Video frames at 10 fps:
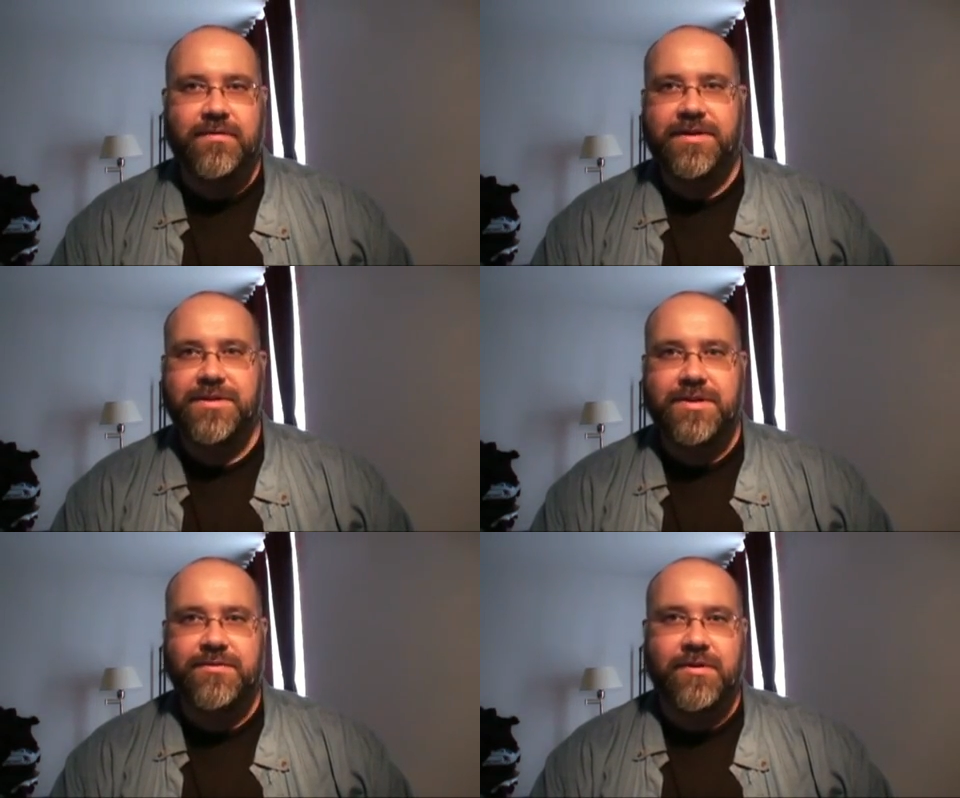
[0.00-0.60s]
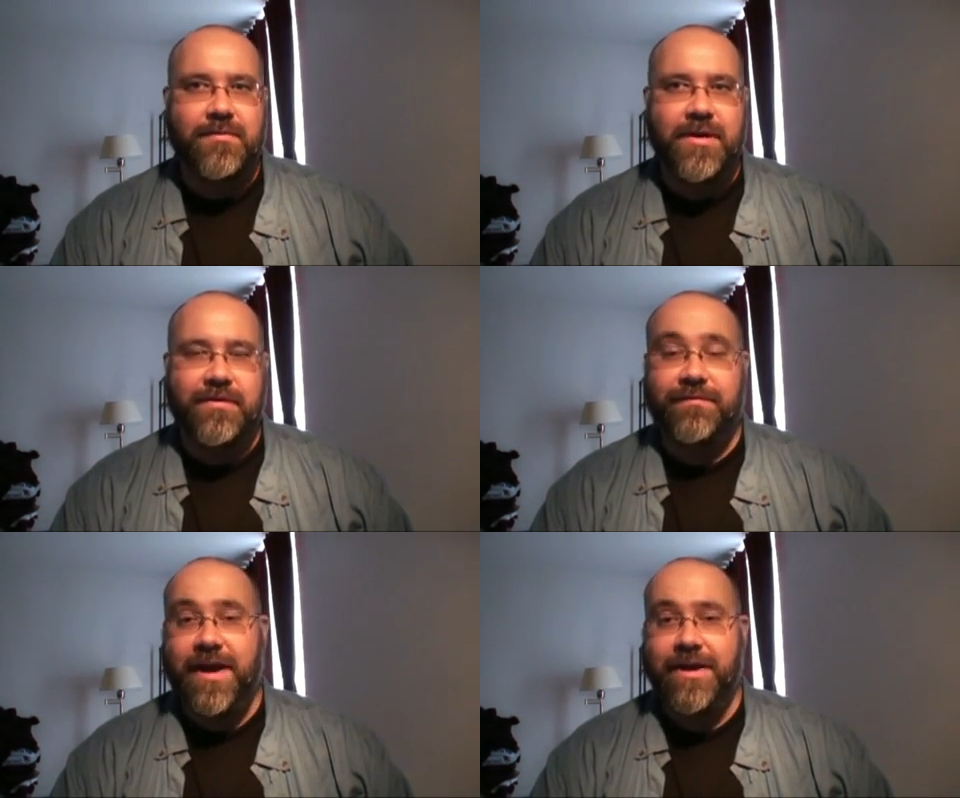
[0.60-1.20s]
The questions were
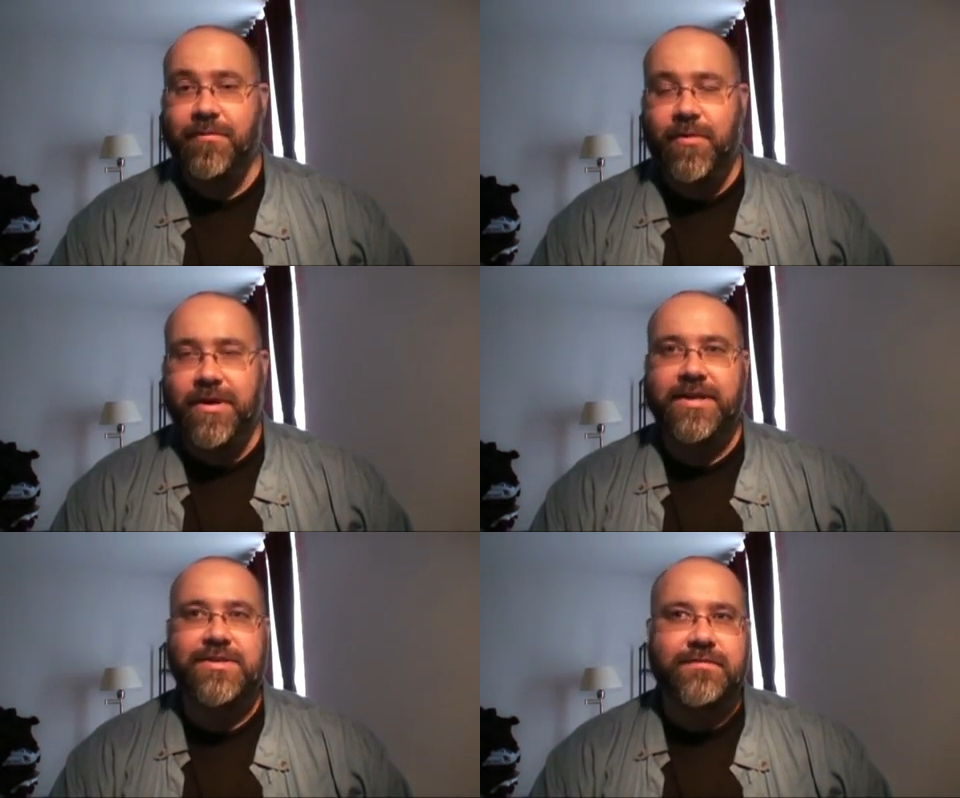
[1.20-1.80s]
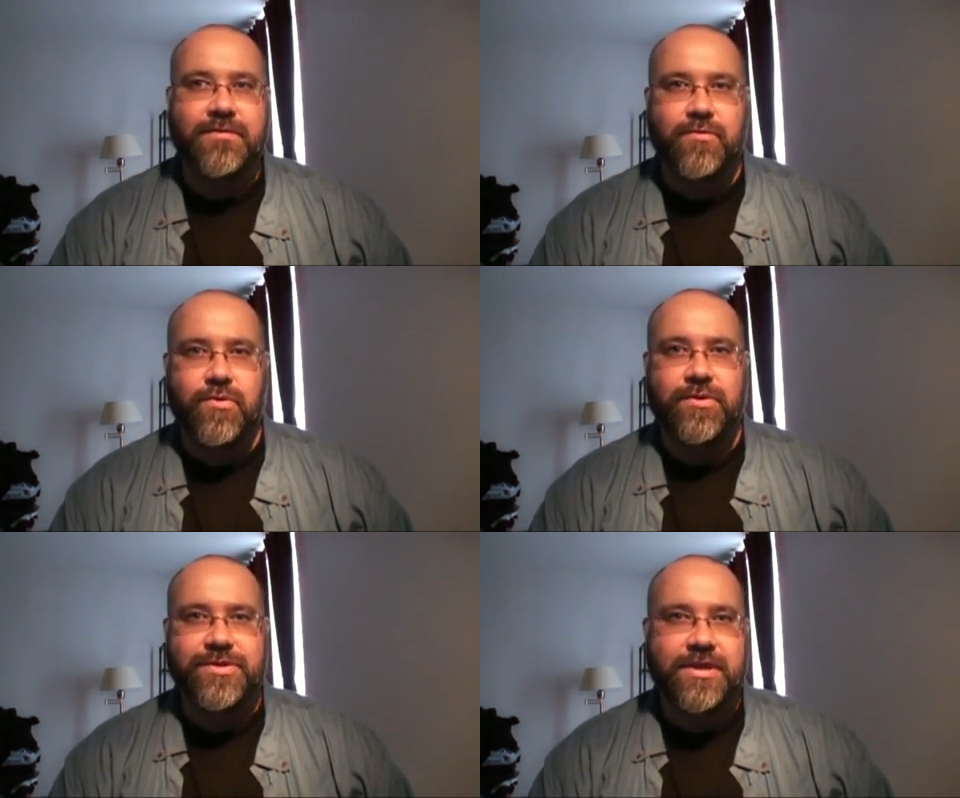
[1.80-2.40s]
about finer points of the
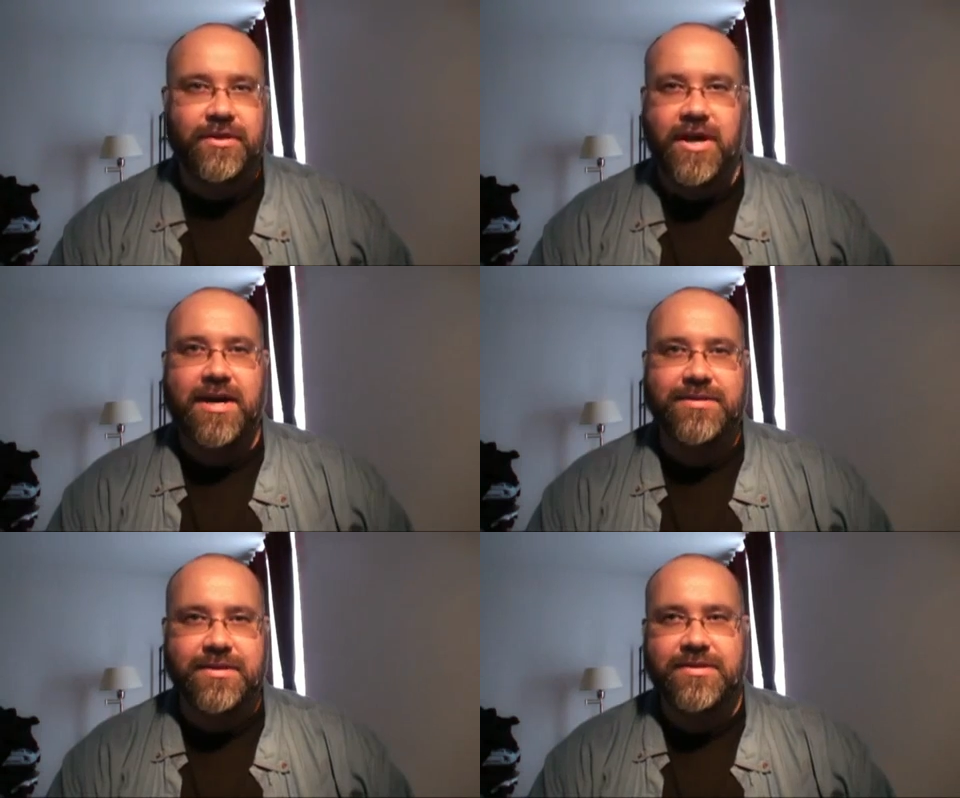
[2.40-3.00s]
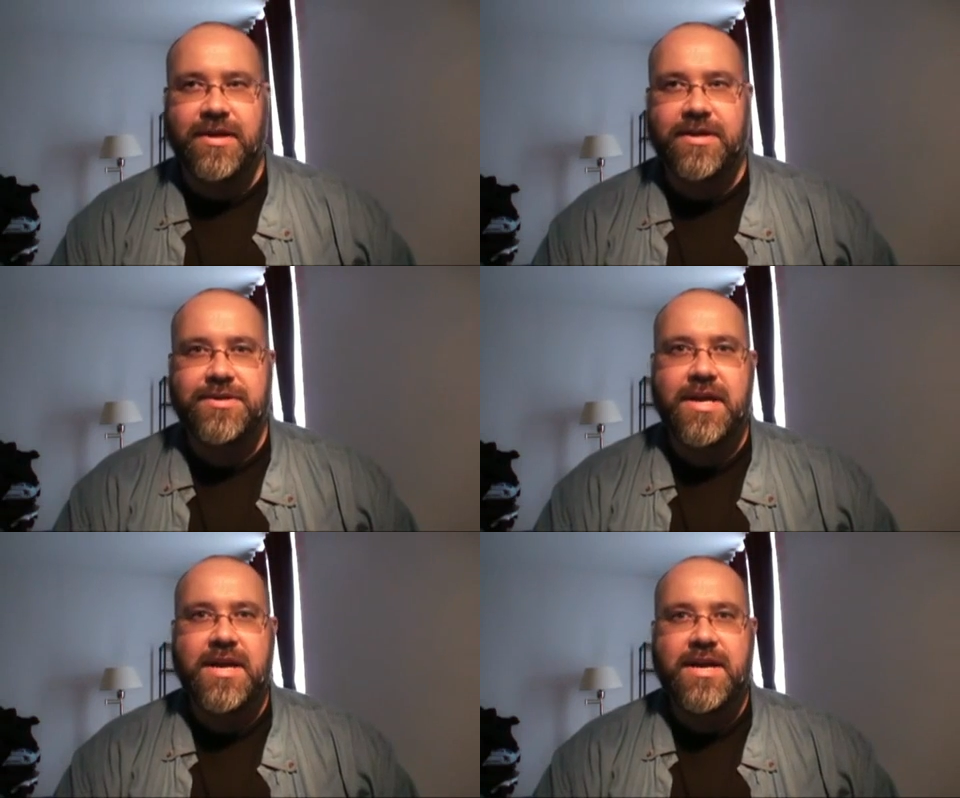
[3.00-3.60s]
rules and laws and
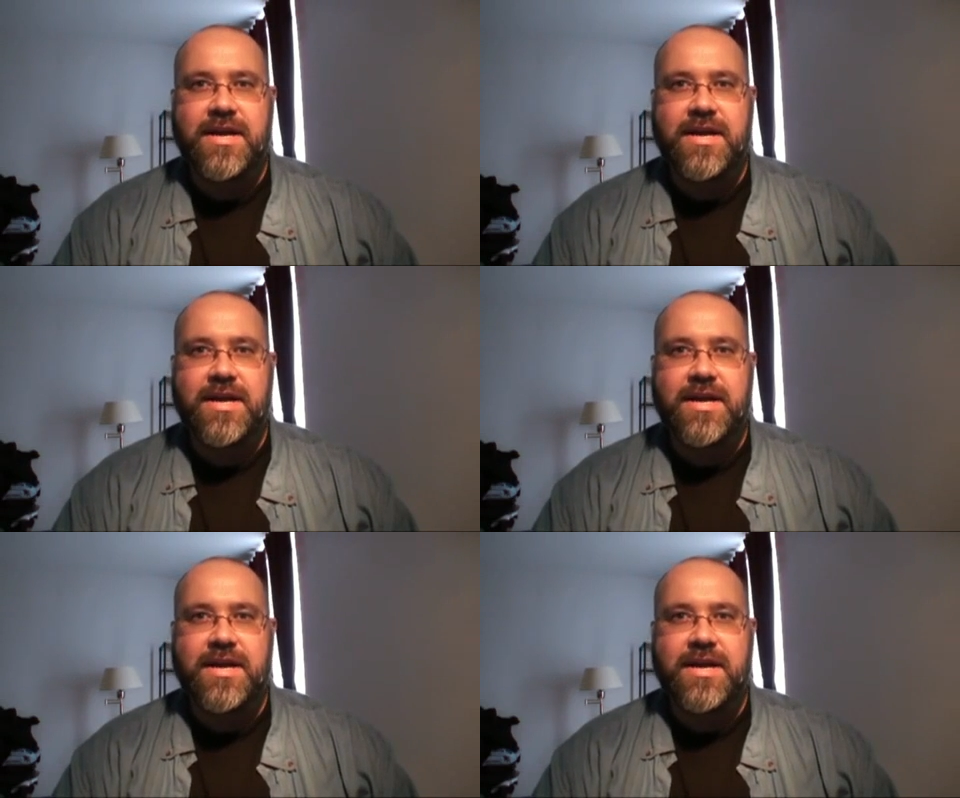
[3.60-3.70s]
such.